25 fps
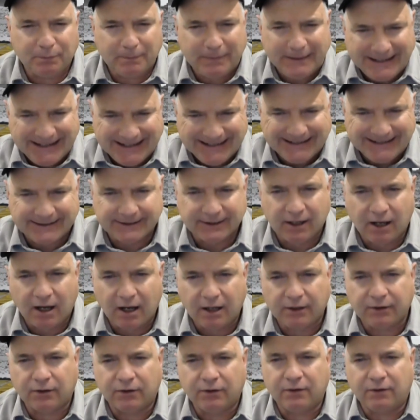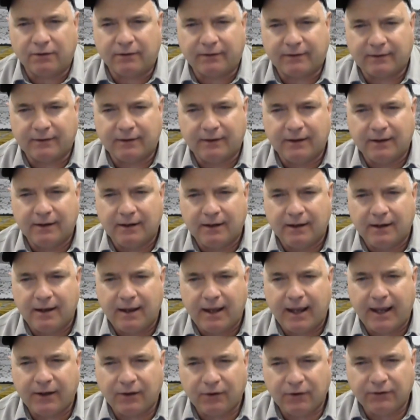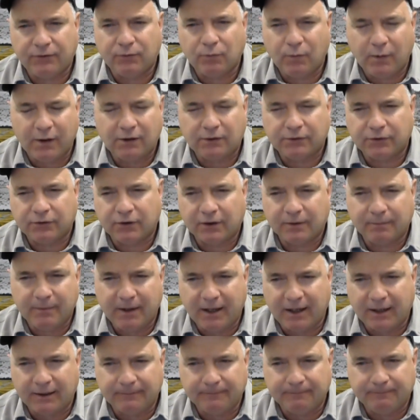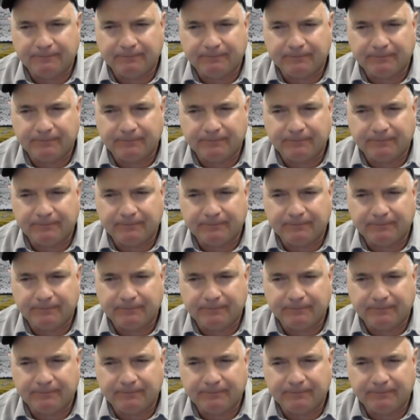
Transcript: peace on earth and goodwill toward men.